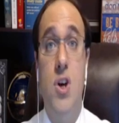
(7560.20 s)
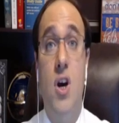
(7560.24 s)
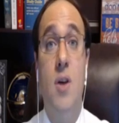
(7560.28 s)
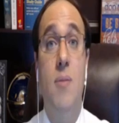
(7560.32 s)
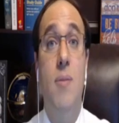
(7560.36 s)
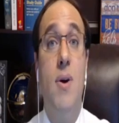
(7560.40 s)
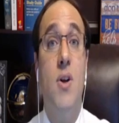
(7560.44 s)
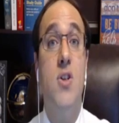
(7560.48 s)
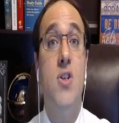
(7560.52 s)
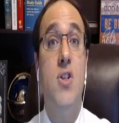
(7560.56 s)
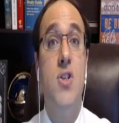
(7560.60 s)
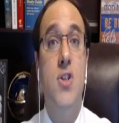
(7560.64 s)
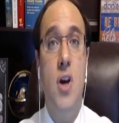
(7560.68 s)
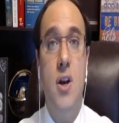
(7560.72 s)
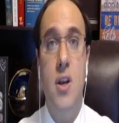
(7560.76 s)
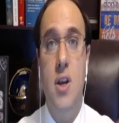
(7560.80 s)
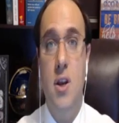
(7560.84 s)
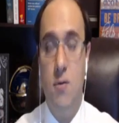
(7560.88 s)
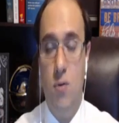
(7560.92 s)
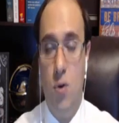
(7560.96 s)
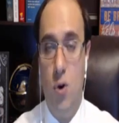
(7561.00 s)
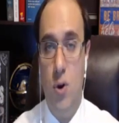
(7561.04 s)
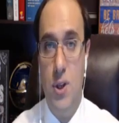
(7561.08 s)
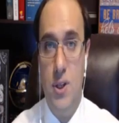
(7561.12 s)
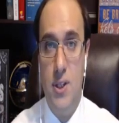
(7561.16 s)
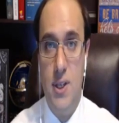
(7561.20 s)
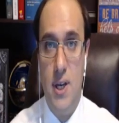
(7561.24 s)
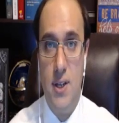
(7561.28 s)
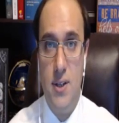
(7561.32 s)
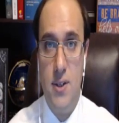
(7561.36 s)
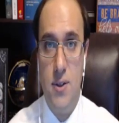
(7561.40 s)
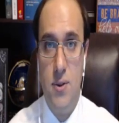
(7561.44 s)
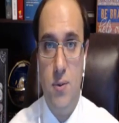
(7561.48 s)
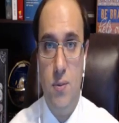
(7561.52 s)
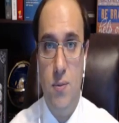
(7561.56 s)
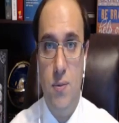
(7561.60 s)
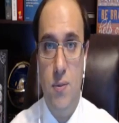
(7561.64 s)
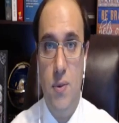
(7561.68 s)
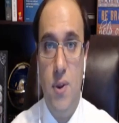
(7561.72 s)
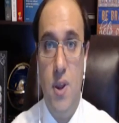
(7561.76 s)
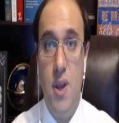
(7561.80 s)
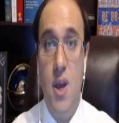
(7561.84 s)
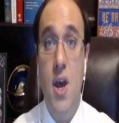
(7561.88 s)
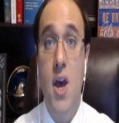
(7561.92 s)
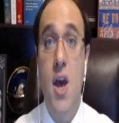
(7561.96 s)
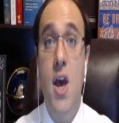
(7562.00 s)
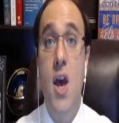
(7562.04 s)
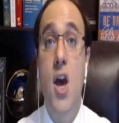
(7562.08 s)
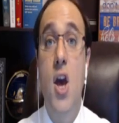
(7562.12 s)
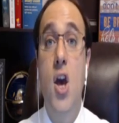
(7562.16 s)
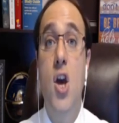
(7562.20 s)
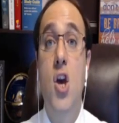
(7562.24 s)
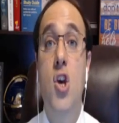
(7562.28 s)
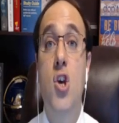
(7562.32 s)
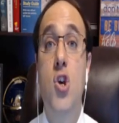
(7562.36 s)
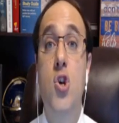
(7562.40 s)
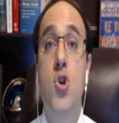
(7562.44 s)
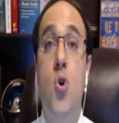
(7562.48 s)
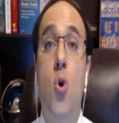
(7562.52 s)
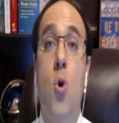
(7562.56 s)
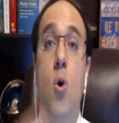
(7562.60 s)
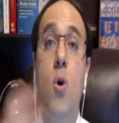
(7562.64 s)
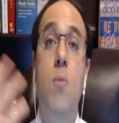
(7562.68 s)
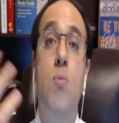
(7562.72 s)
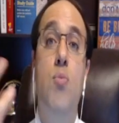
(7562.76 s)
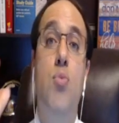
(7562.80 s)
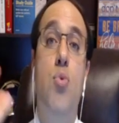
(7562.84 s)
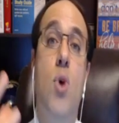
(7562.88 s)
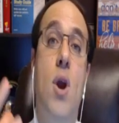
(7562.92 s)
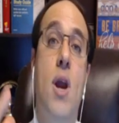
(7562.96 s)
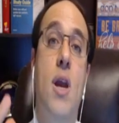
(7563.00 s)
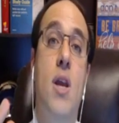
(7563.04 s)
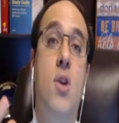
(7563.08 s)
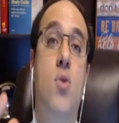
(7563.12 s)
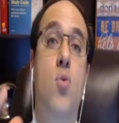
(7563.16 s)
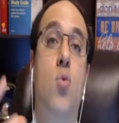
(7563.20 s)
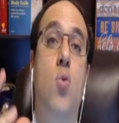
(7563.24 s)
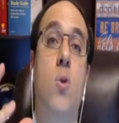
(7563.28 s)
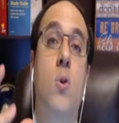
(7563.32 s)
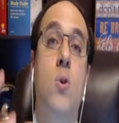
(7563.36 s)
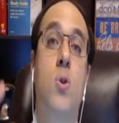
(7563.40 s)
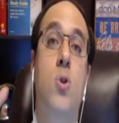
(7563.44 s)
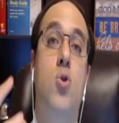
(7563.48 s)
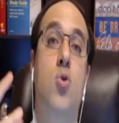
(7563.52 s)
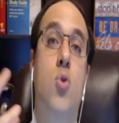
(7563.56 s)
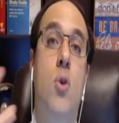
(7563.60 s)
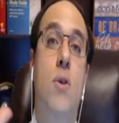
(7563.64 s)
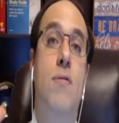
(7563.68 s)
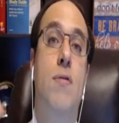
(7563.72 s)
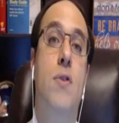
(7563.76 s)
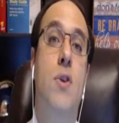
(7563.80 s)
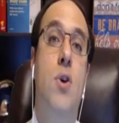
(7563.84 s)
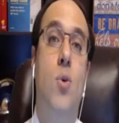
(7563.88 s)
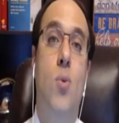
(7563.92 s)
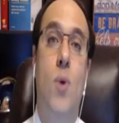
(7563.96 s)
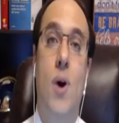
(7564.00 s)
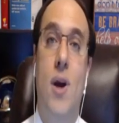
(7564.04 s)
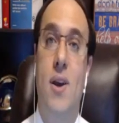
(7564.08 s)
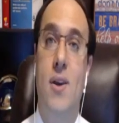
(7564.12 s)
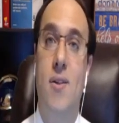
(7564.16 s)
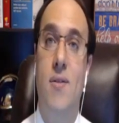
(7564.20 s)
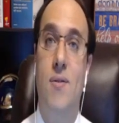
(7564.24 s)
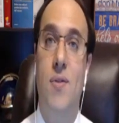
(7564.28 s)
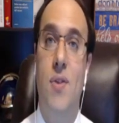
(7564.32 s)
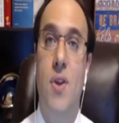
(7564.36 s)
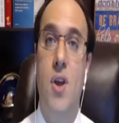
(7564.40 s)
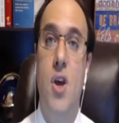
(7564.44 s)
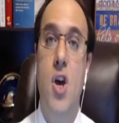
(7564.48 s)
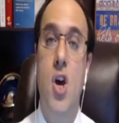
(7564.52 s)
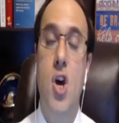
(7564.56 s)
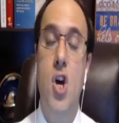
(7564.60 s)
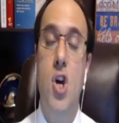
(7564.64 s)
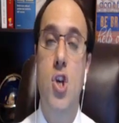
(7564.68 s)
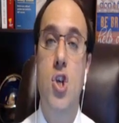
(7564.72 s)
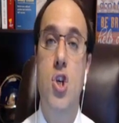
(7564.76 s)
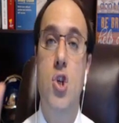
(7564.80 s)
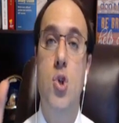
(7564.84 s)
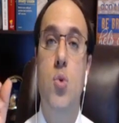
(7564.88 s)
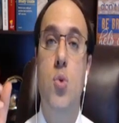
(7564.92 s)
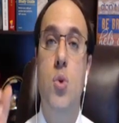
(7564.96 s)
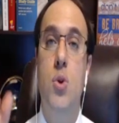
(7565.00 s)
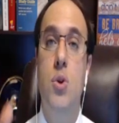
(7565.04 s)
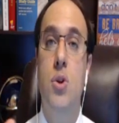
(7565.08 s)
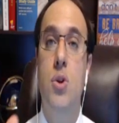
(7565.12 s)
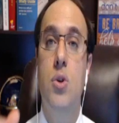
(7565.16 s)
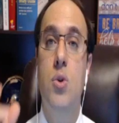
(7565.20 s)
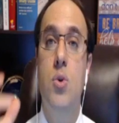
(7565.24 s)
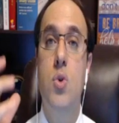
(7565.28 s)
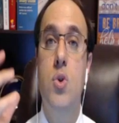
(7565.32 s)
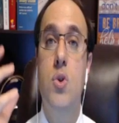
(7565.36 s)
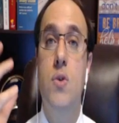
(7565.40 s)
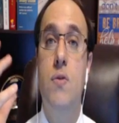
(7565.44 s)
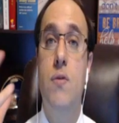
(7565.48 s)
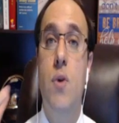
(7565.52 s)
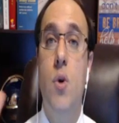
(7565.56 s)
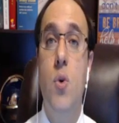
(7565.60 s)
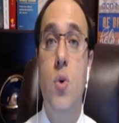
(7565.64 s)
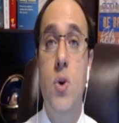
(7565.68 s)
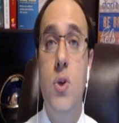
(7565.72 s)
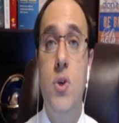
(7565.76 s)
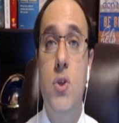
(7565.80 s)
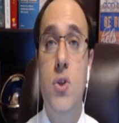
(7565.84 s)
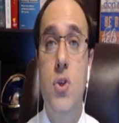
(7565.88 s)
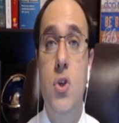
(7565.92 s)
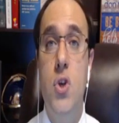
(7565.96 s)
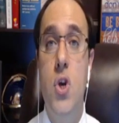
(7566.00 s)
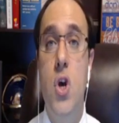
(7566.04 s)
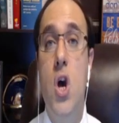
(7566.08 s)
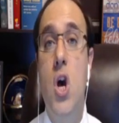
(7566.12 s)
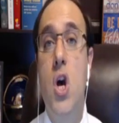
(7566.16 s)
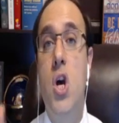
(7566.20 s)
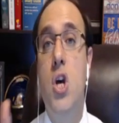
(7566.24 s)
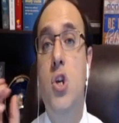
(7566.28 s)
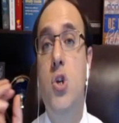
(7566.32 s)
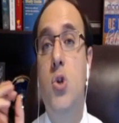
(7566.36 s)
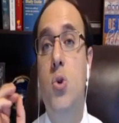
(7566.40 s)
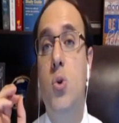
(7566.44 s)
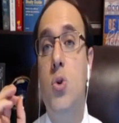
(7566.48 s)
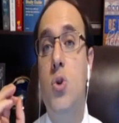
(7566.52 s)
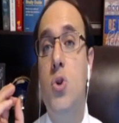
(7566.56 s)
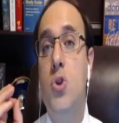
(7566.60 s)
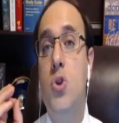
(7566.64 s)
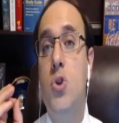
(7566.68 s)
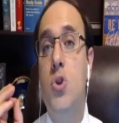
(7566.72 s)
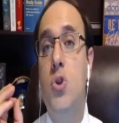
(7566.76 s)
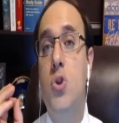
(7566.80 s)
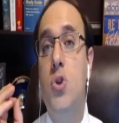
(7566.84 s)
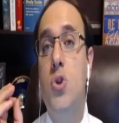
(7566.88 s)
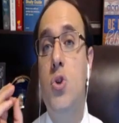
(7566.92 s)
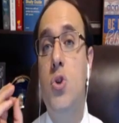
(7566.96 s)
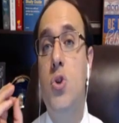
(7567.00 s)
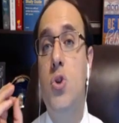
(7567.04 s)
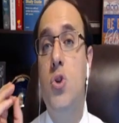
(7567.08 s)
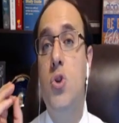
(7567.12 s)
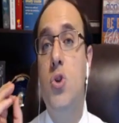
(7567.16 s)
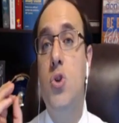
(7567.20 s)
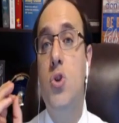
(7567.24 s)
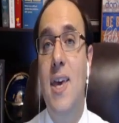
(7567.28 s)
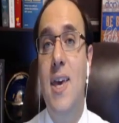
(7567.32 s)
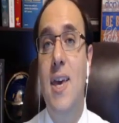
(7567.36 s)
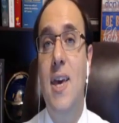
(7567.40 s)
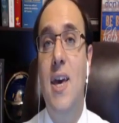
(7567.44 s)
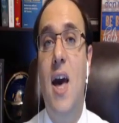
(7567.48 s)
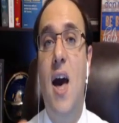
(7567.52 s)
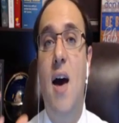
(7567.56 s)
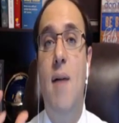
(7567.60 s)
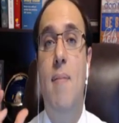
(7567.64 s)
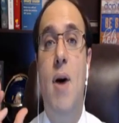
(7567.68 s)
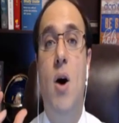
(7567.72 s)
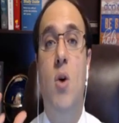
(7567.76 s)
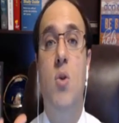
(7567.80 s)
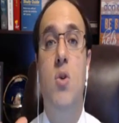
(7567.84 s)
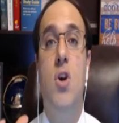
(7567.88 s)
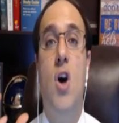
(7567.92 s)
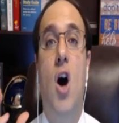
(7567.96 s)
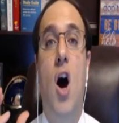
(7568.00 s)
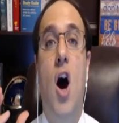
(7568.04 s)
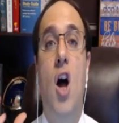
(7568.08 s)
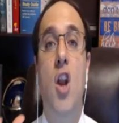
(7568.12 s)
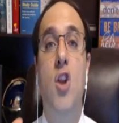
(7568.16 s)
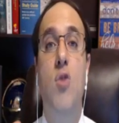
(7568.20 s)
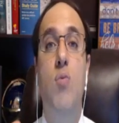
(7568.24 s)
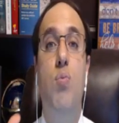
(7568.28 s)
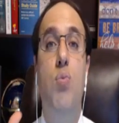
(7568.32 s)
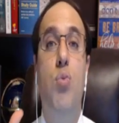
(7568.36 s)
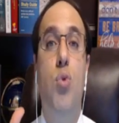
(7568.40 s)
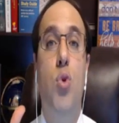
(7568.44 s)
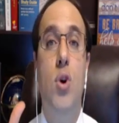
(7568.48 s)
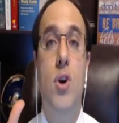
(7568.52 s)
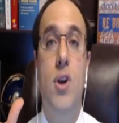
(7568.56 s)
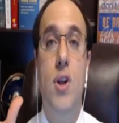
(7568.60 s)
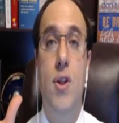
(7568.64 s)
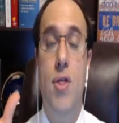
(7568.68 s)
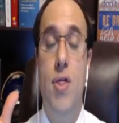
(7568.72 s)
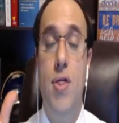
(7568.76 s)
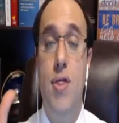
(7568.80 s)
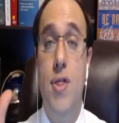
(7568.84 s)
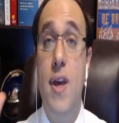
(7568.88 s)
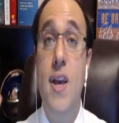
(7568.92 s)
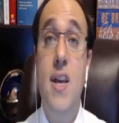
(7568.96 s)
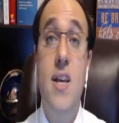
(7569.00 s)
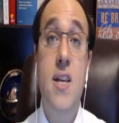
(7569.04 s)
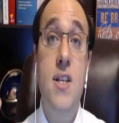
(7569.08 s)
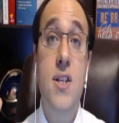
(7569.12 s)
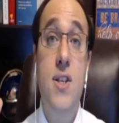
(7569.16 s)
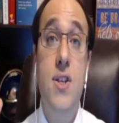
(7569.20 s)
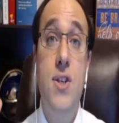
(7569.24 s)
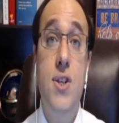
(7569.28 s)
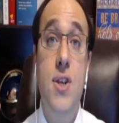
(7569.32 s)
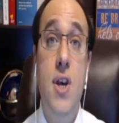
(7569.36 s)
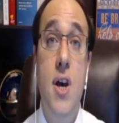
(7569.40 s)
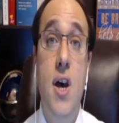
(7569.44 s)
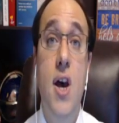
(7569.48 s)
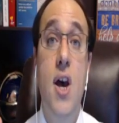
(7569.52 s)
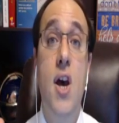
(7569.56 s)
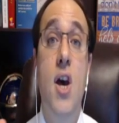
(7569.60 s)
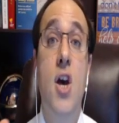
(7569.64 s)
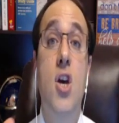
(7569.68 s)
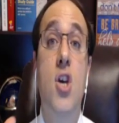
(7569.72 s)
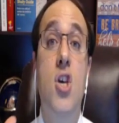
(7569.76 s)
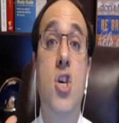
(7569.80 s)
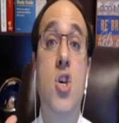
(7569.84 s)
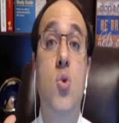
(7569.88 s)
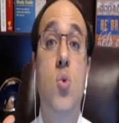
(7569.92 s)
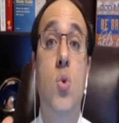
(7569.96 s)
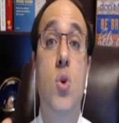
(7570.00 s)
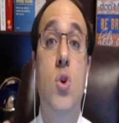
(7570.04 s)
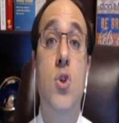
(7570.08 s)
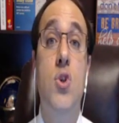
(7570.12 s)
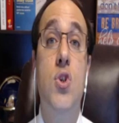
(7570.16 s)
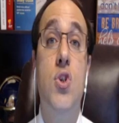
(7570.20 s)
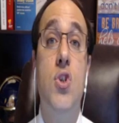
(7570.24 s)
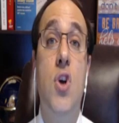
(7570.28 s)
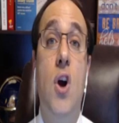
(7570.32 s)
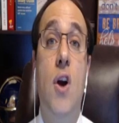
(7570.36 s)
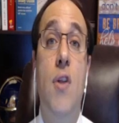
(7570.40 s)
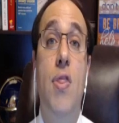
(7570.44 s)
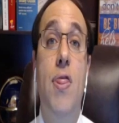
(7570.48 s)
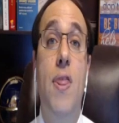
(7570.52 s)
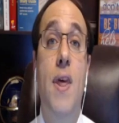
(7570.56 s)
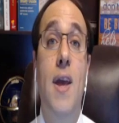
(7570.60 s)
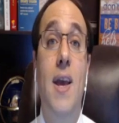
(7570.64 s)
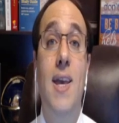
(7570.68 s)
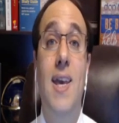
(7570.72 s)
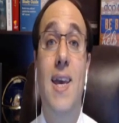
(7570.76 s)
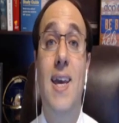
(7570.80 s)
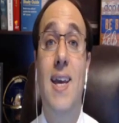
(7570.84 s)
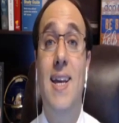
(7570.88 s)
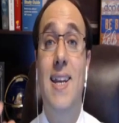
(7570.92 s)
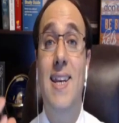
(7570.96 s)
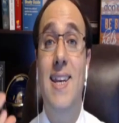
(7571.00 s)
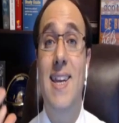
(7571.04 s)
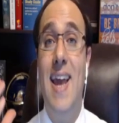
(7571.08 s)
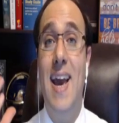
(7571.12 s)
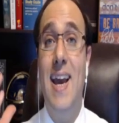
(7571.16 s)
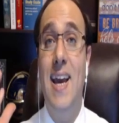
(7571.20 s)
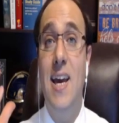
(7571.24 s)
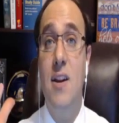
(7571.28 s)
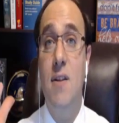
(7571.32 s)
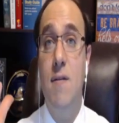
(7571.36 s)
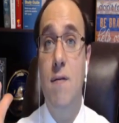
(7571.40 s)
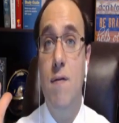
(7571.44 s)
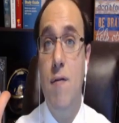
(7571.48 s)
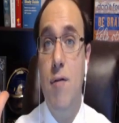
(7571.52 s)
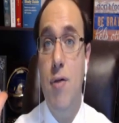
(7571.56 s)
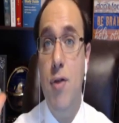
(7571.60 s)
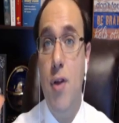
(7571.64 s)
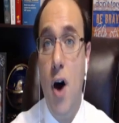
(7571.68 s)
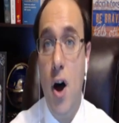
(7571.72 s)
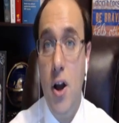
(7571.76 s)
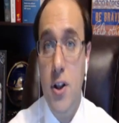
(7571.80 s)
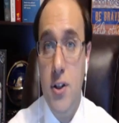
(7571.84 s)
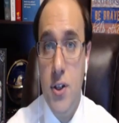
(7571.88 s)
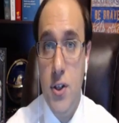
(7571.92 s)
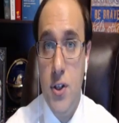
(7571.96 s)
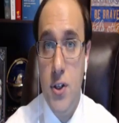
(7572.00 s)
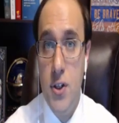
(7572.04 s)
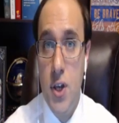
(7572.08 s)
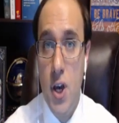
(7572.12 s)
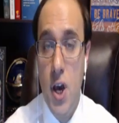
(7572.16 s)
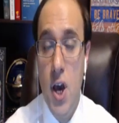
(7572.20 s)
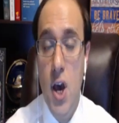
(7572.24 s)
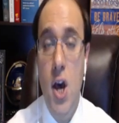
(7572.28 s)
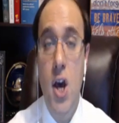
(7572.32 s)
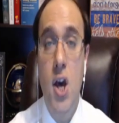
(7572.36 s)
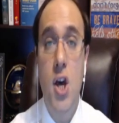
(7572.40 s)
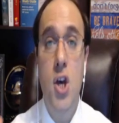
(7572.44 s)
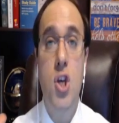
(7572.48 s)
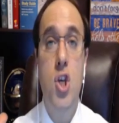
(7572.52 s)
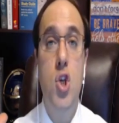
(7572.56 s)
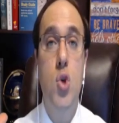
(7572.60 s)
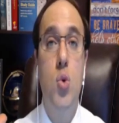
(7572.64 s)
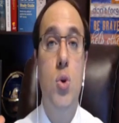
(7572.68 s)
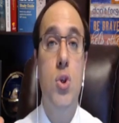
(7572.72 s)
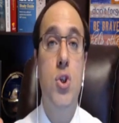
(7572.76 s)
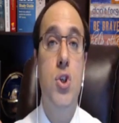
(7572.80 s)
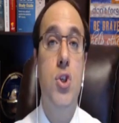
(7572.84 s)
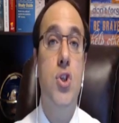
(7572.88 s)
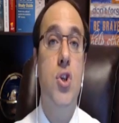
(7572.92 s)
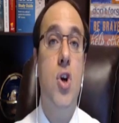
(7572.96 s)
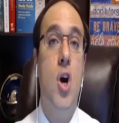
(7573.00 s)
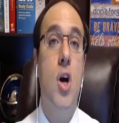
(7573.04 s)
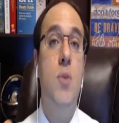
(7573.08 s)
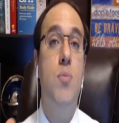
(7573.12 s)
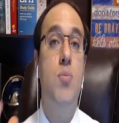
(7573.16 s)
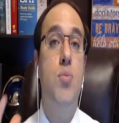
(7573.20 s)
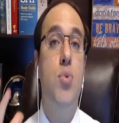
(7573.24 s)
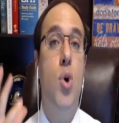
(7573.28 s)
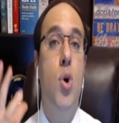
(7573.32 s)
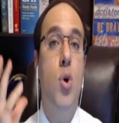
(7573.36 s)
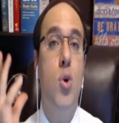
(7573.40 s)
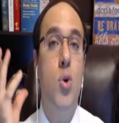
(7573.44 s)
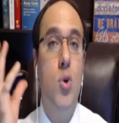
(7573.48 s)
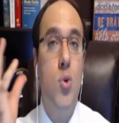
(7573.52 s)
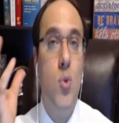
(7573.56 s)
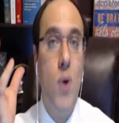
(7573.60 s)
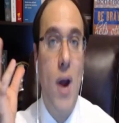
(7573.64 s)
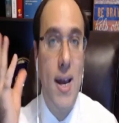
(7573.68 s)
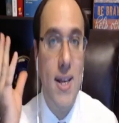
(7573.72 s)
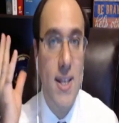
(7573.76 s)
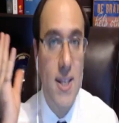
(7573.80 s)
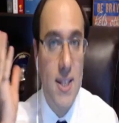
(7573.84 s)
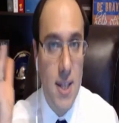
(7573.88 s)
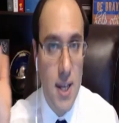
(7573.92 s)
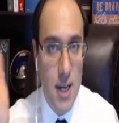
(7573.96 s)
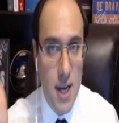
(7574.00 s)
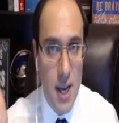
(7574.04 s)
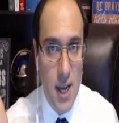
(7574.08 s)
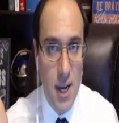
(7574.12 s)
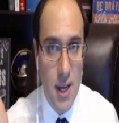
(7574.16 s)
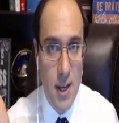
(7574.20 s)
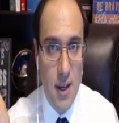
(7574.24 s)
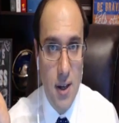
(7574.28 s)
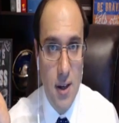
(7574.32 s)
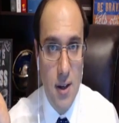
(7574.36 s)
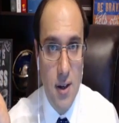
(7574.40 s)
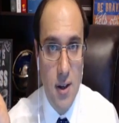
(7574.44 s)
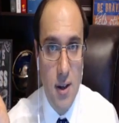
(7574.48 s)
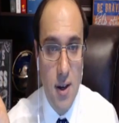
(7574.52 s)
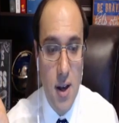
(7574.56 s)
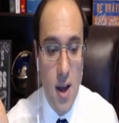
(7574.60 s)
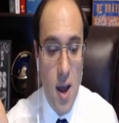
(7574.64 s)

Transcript: we're talking about studying for the test, your brain will drift away. You will lose focus. You'll start thinking about unimportant things. You will start thinking negative thoughts. You will start procrastinating.